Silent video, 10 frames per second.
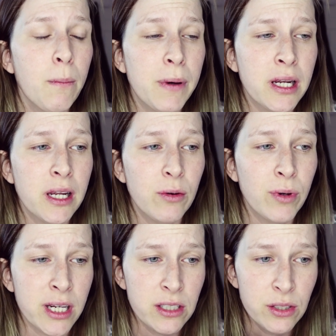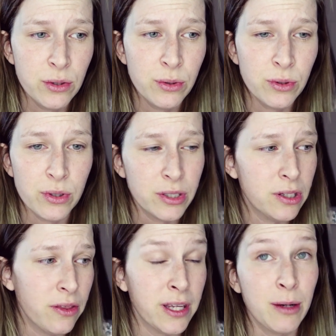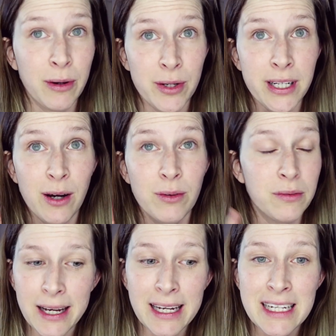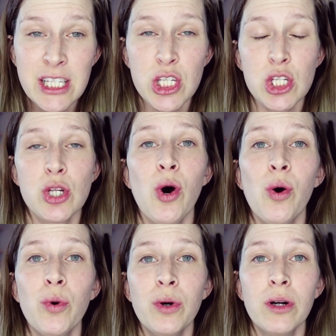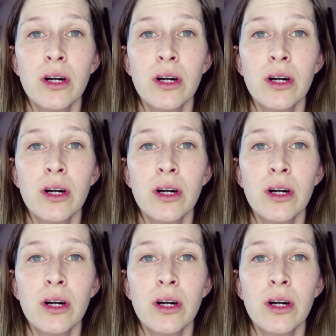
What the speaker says: But when I do think about it now, it's so,